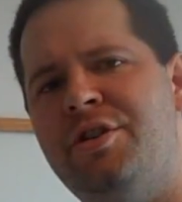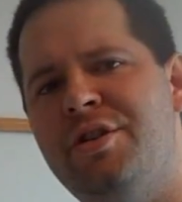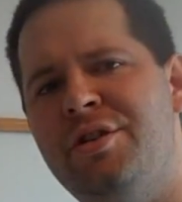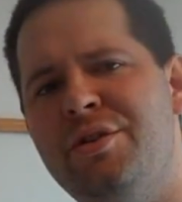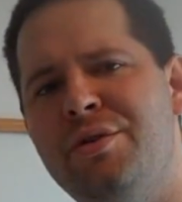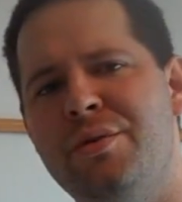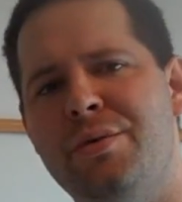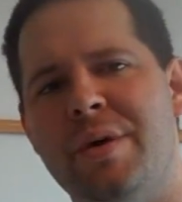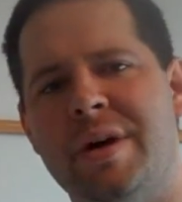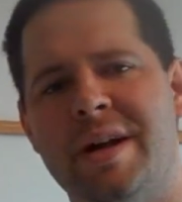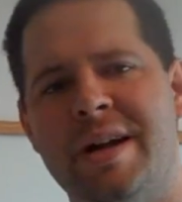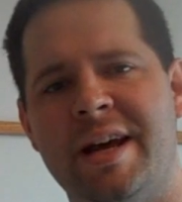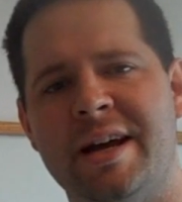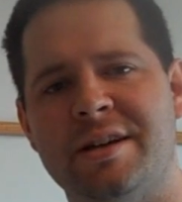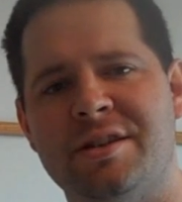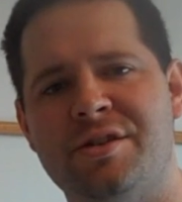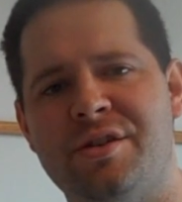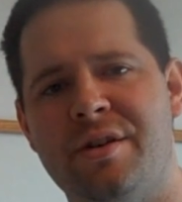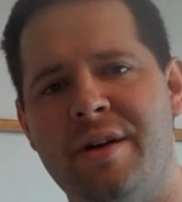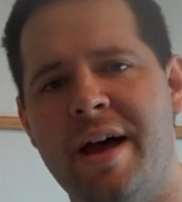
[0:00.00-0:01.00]
to an
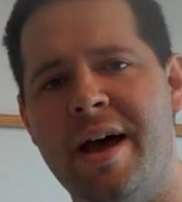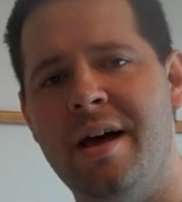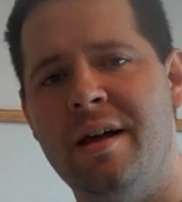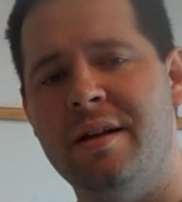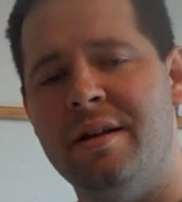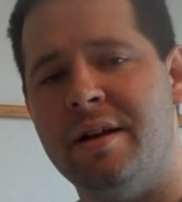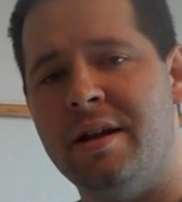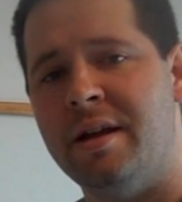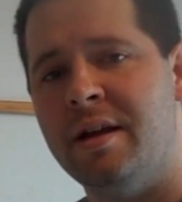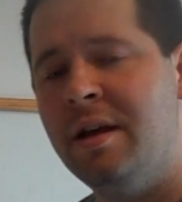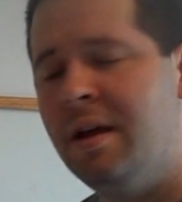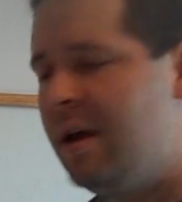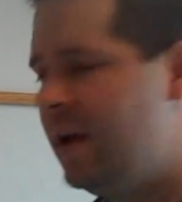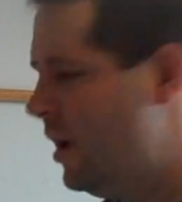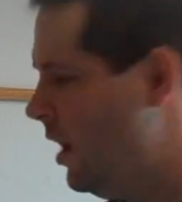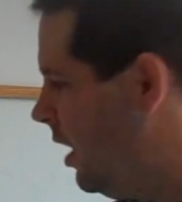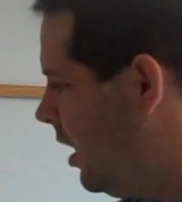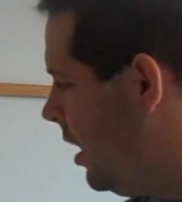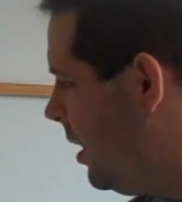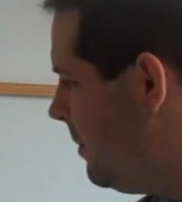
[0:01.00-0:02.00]
externality
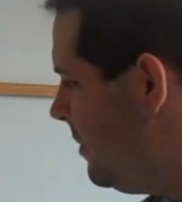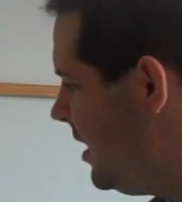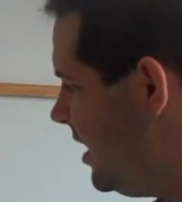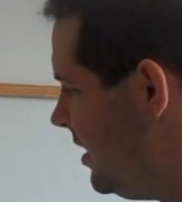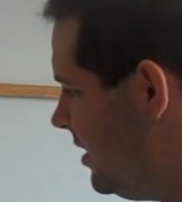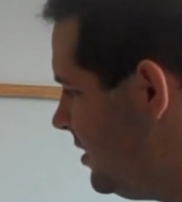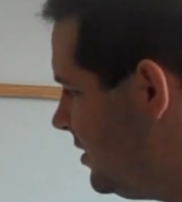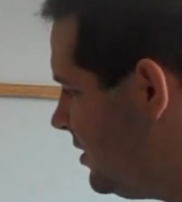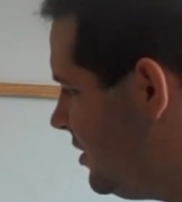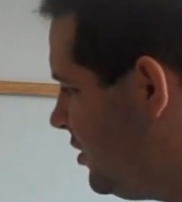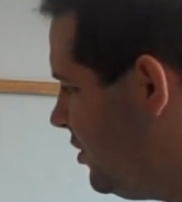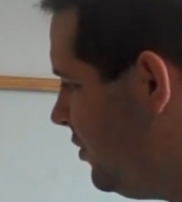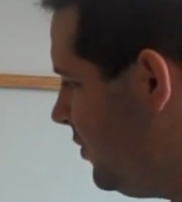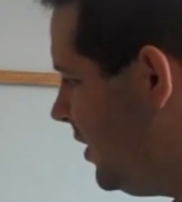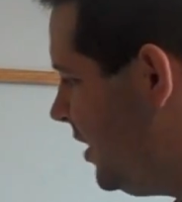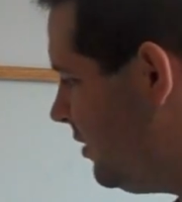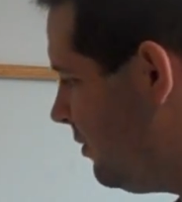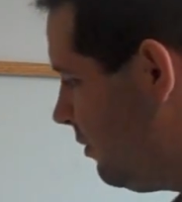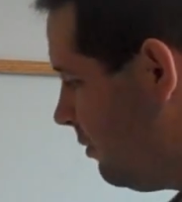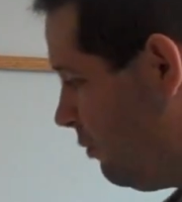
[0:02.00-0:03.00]
is to
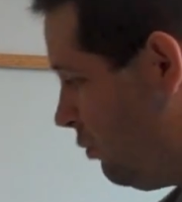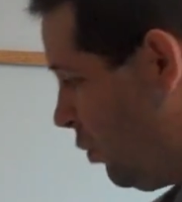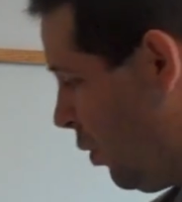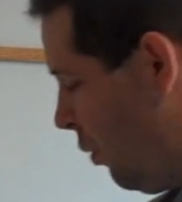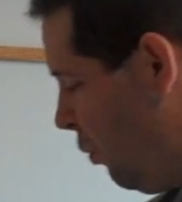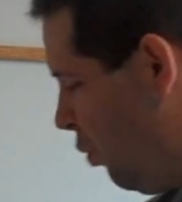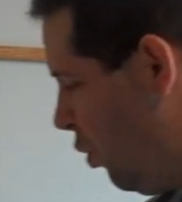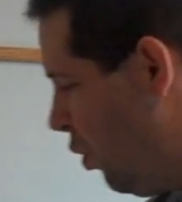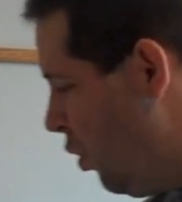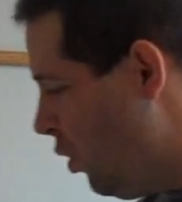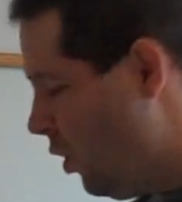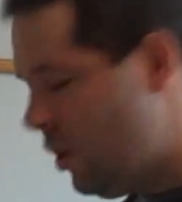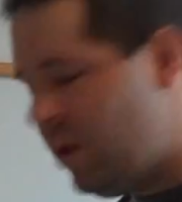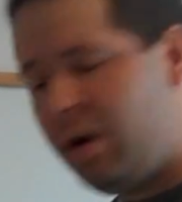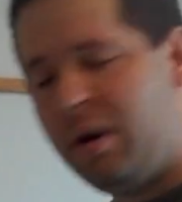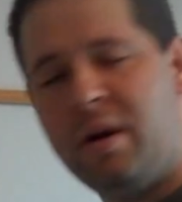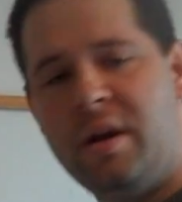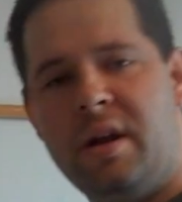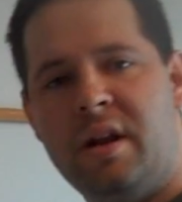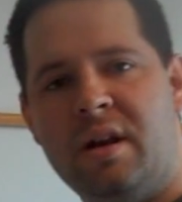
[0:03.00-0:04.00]
either
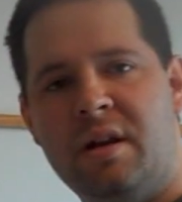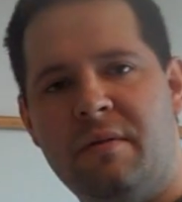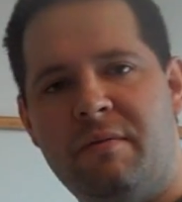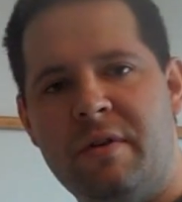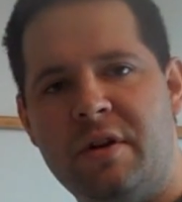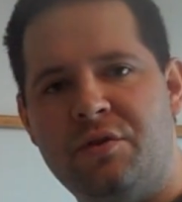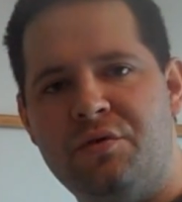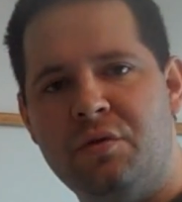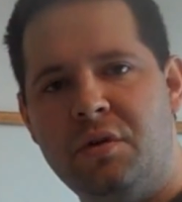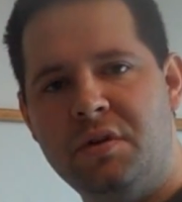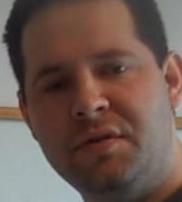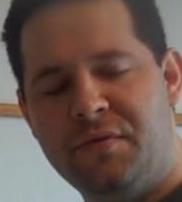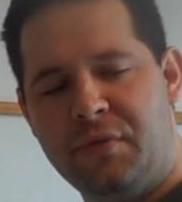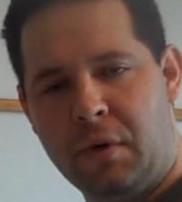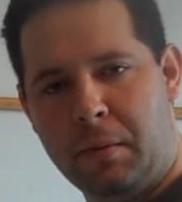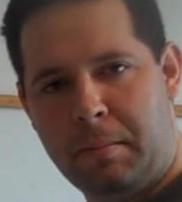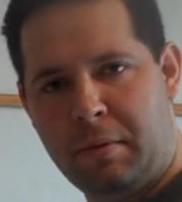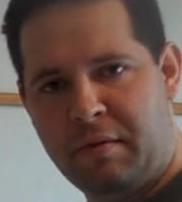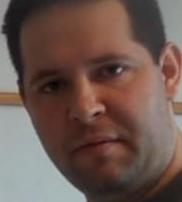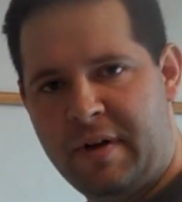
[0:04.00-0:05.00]
reward individuals
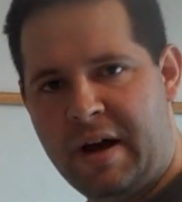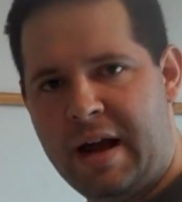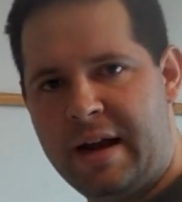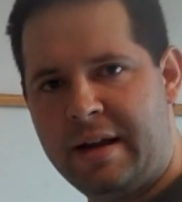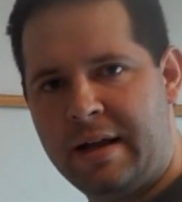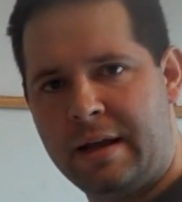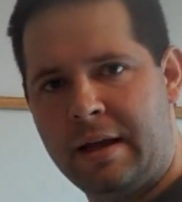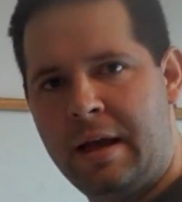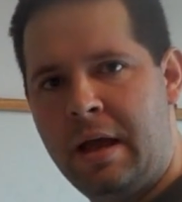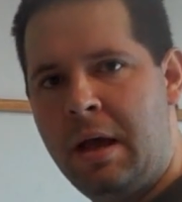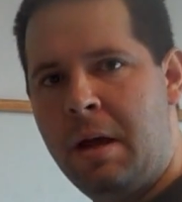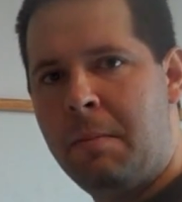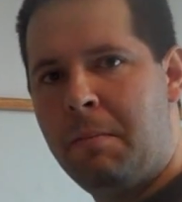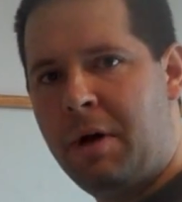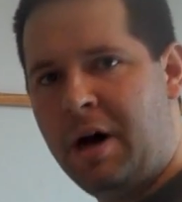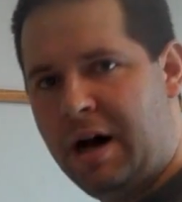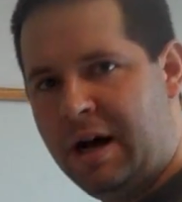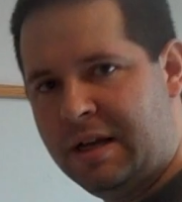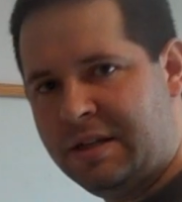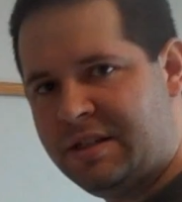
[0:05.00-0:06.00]
for providing
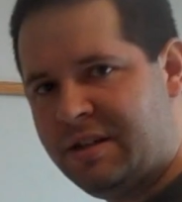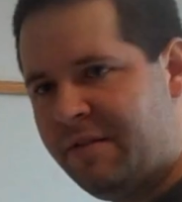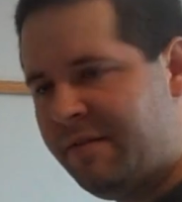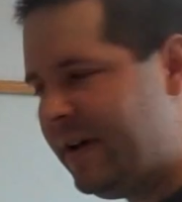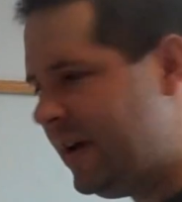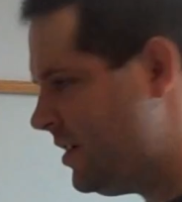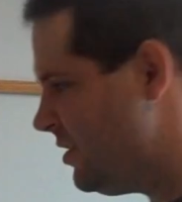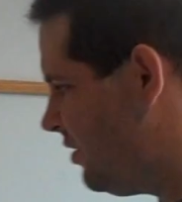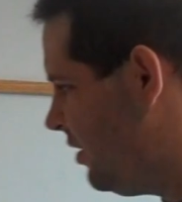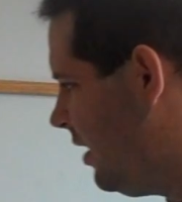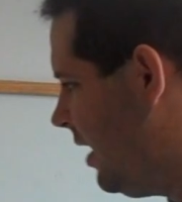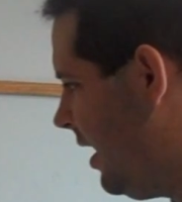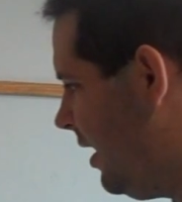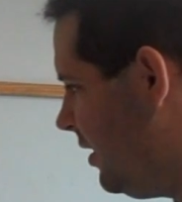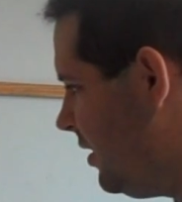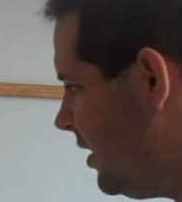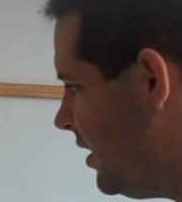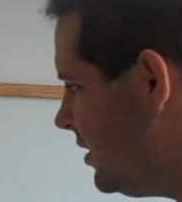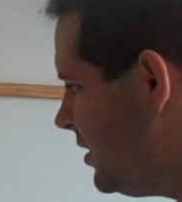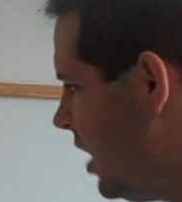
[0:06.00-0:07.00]
positive
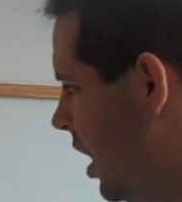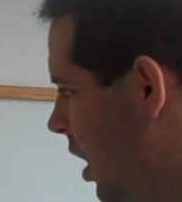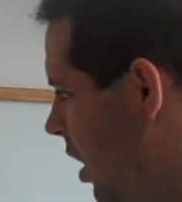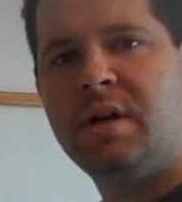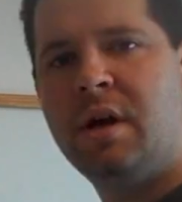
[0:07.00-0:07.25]
externalities